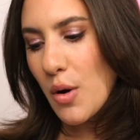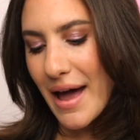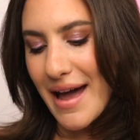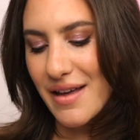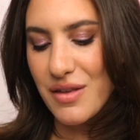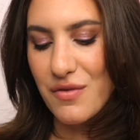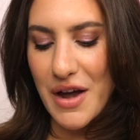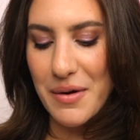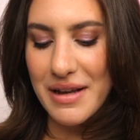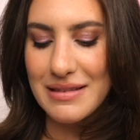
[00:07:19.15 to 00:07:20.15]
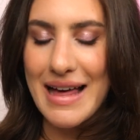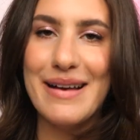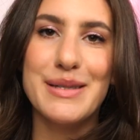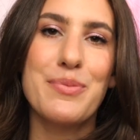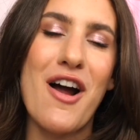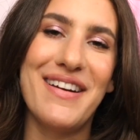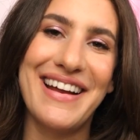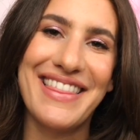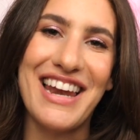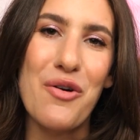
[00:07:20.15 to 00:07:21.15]
Okay, the very last
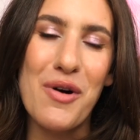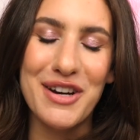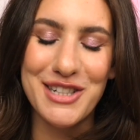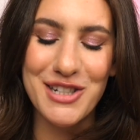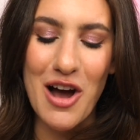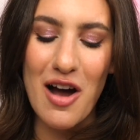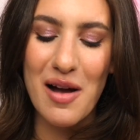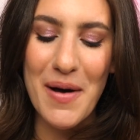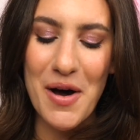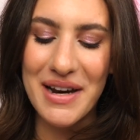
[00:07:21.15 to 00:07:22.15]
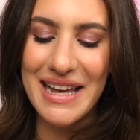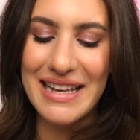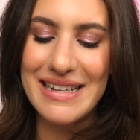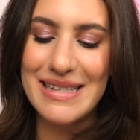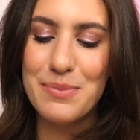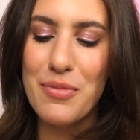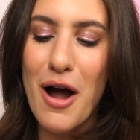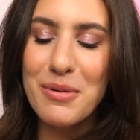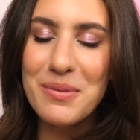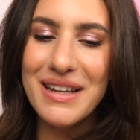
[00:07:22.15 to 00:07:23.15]
product that I wanted to talk about is
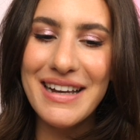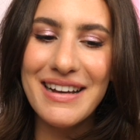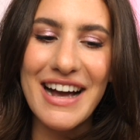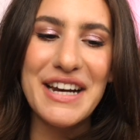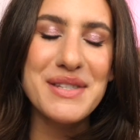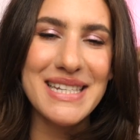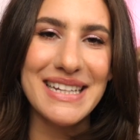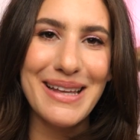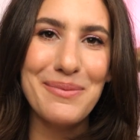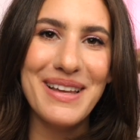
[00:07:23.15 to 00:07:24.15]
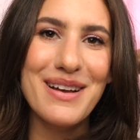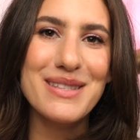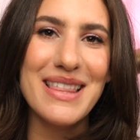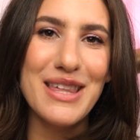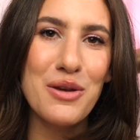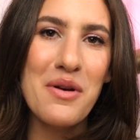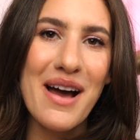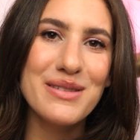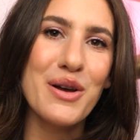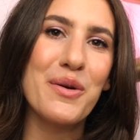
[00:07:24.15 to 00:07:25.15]
probably kind of silly because I think you
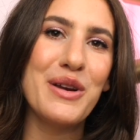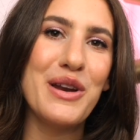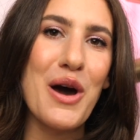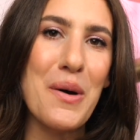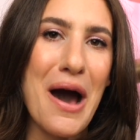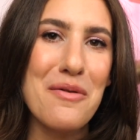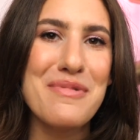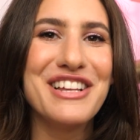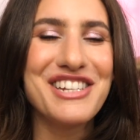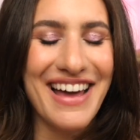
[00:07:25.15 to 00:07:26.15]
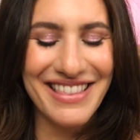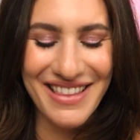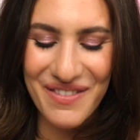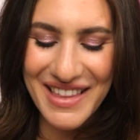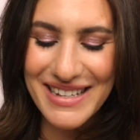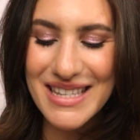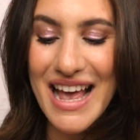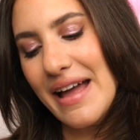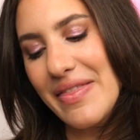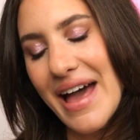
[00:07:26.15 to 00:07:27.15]
guys already know how much I love this,
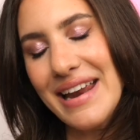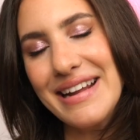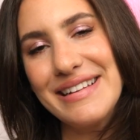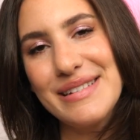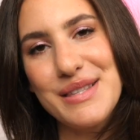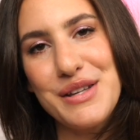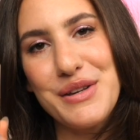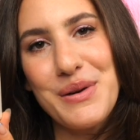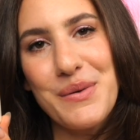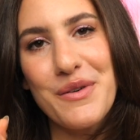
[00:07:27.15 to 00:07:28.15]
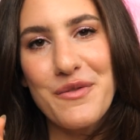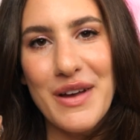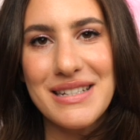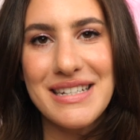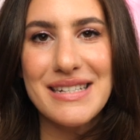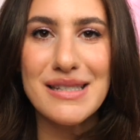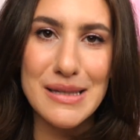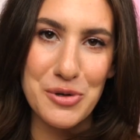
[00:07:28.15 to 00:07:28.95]
and that is the new Fenty Slip